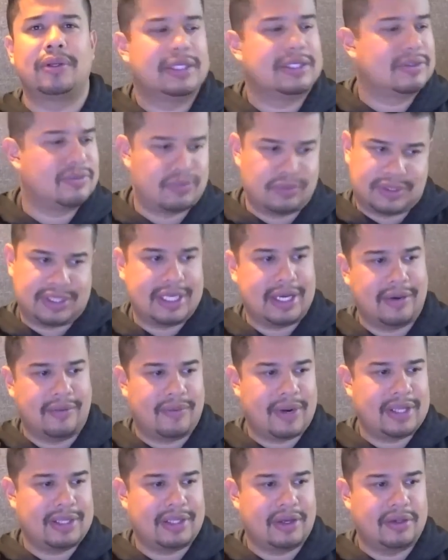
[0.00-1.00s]
It's sitting
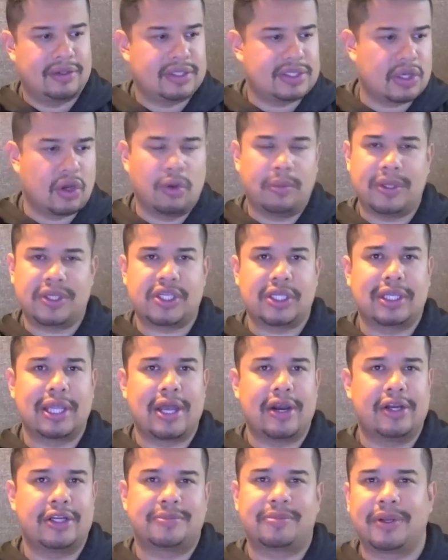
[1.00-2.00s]
right there. There's a whole bunch of
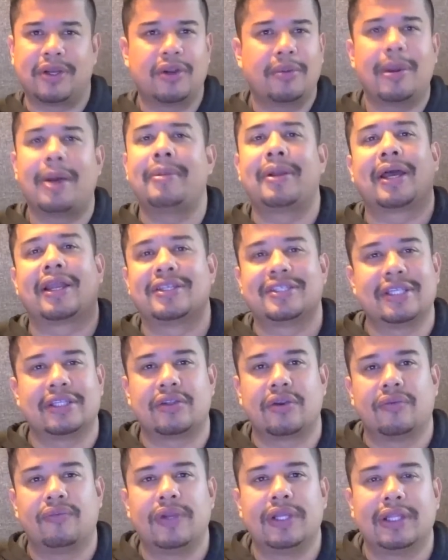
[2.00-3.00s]
letters, but no, I'm not gonna sit
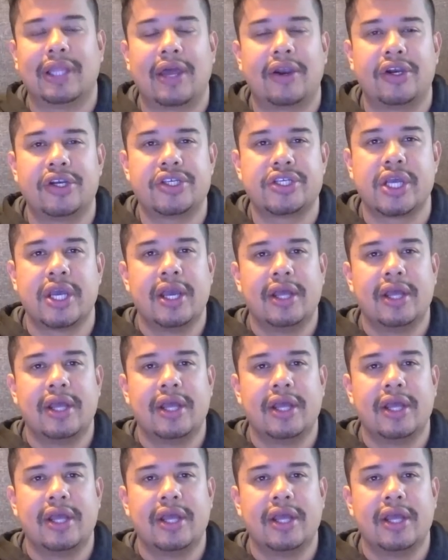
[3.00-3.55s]
there and read letters.